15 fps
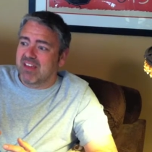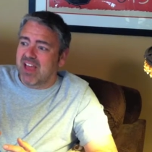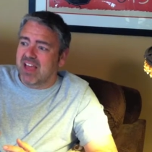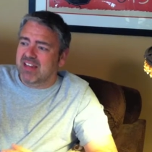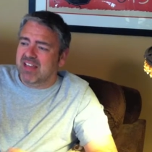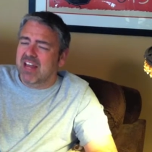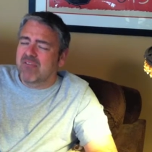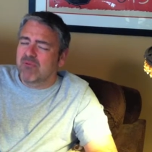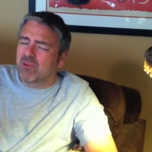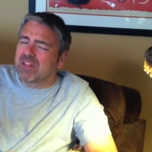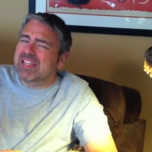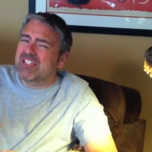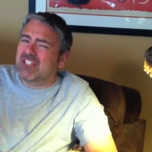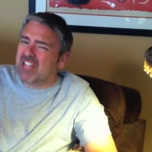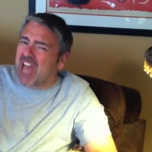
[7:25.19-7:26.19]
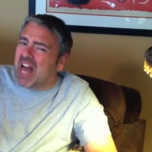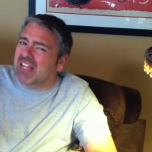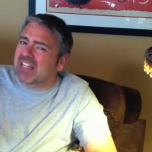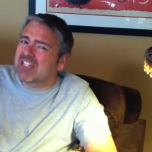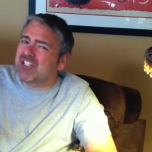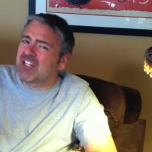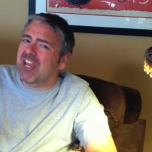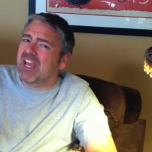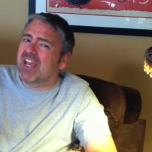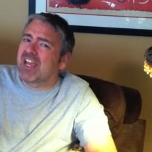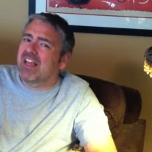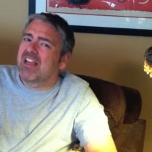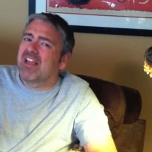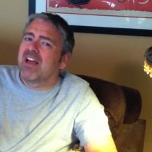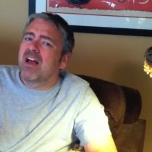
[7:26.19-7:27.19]
and kind of really
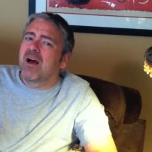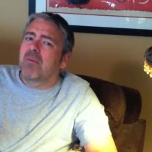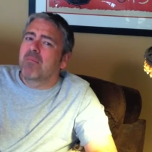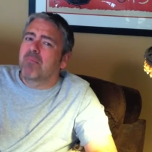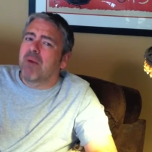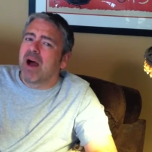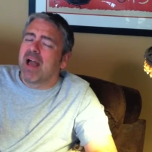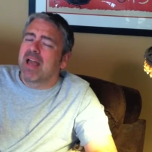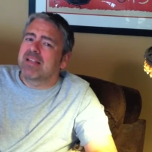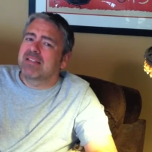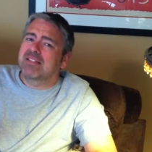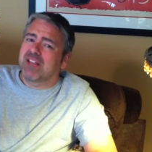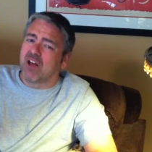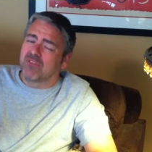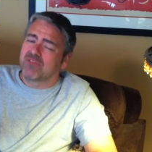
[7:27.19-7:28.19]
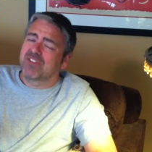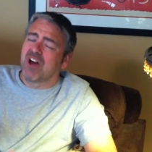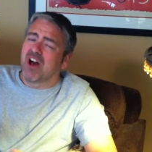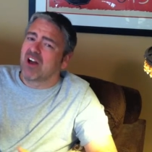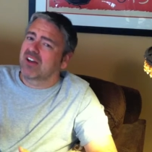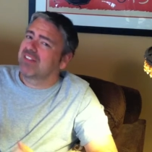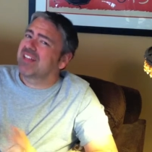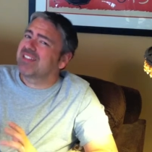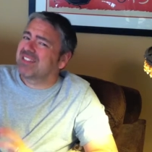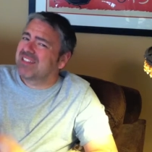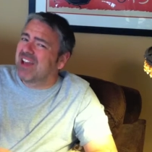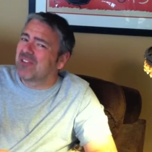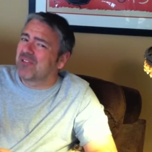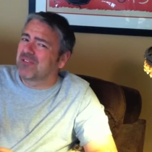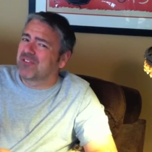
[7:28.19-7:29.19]
challenging my self-talk. That's the
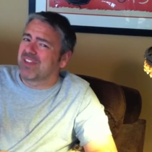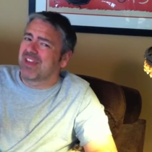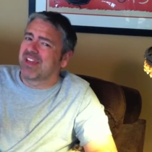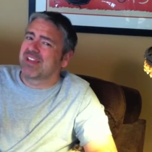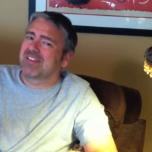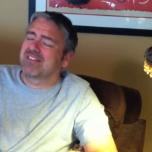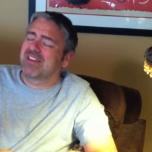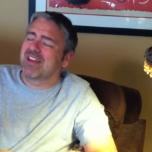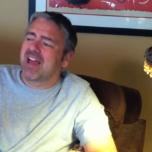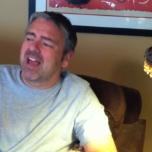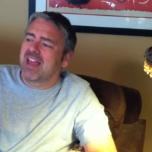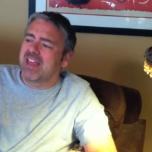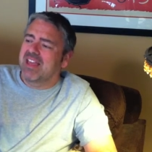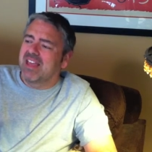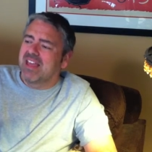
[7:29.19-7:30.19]
other thing is that I